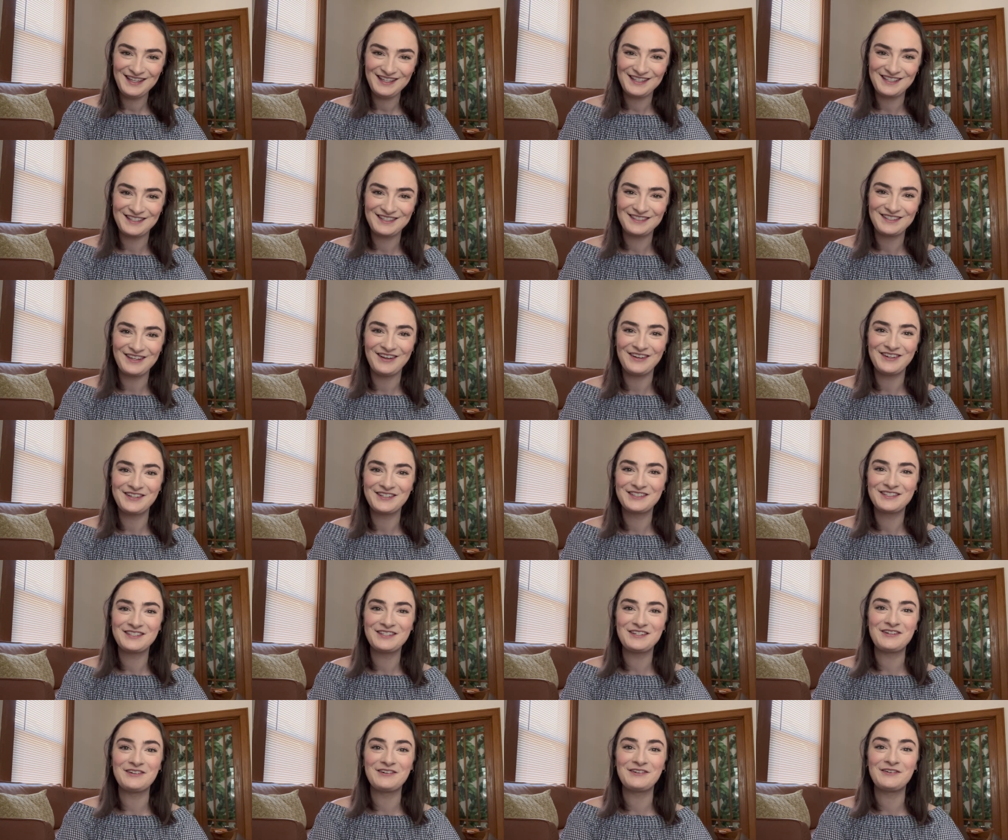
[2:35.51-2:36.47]
is
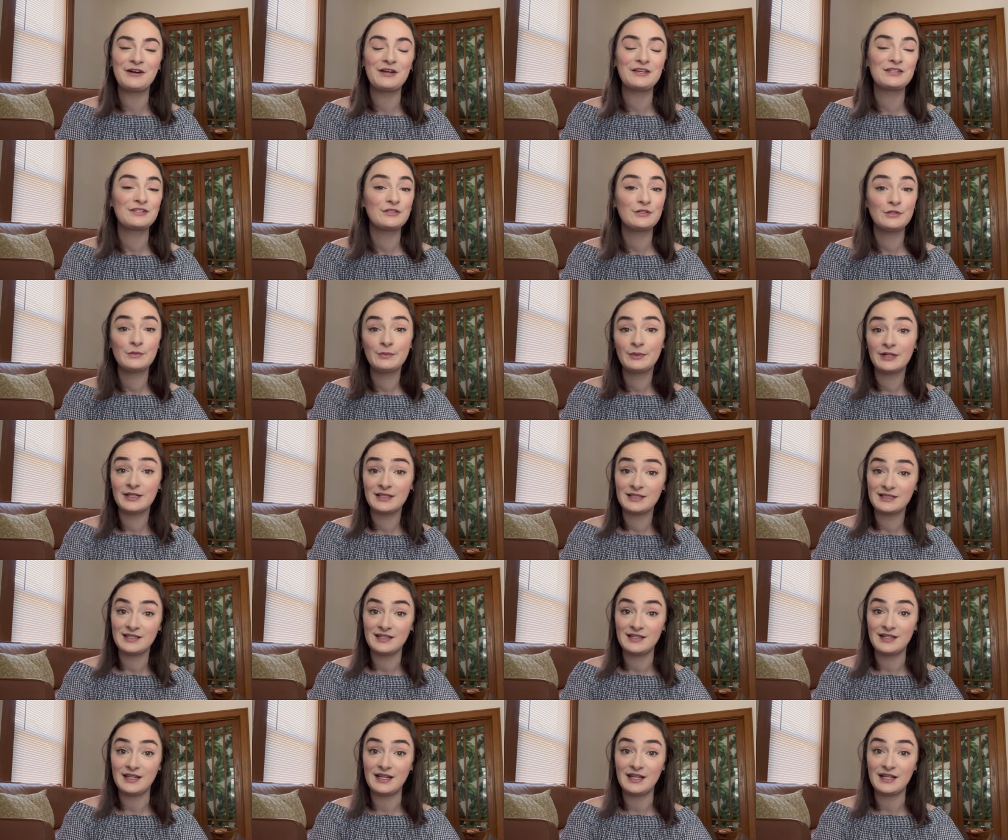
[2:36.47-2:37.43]
also super into
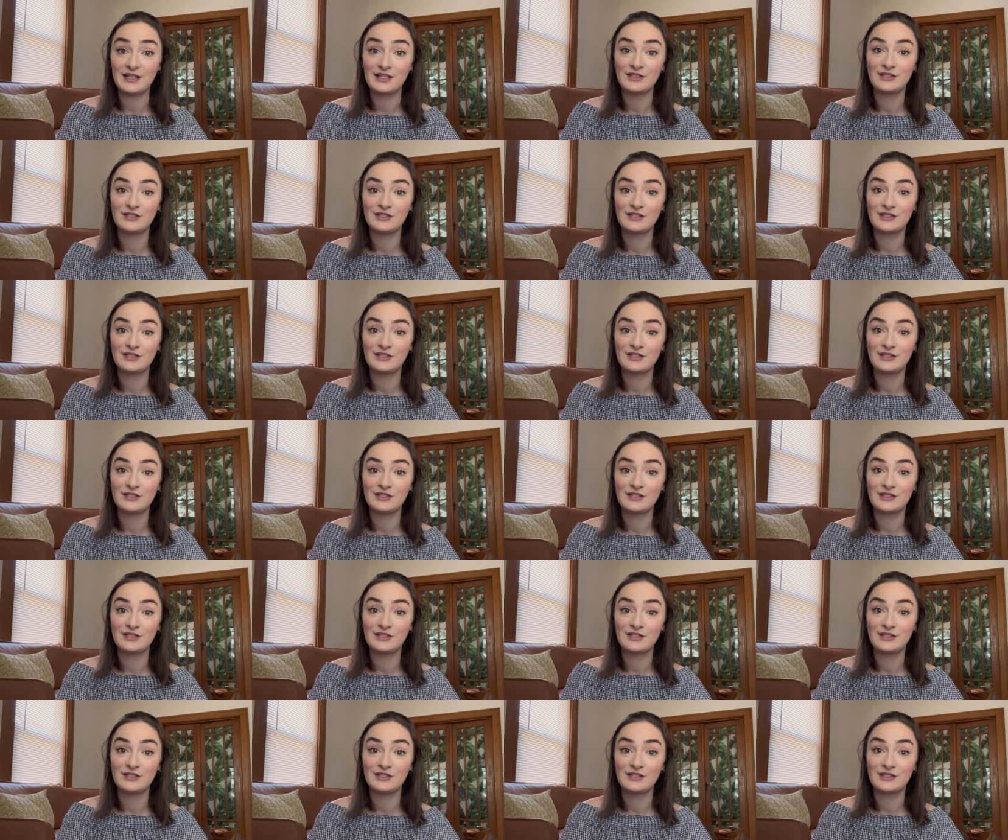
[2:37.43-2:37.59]
knitting.